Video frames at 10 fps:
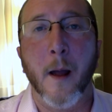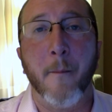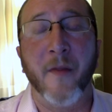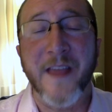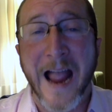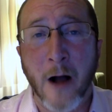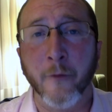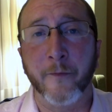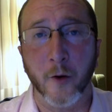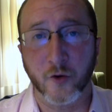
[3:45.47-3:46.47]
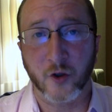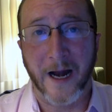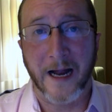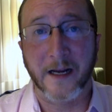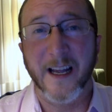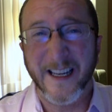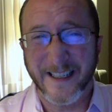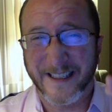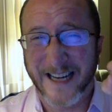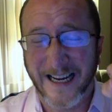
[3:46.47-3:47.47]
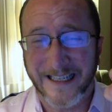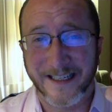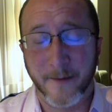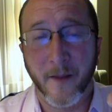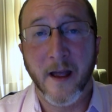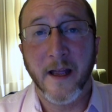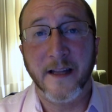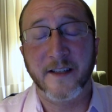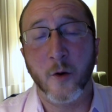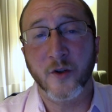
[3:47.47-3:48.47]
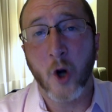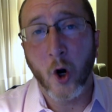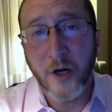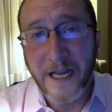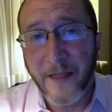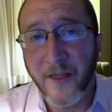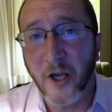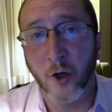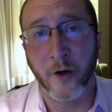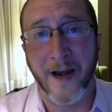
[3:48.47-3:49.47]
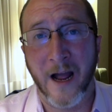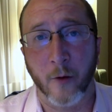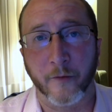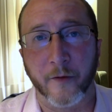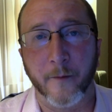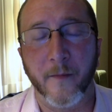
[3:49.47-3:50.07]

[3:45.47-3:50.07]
but the outflow tract is tight, and so it's hard to get the urine out.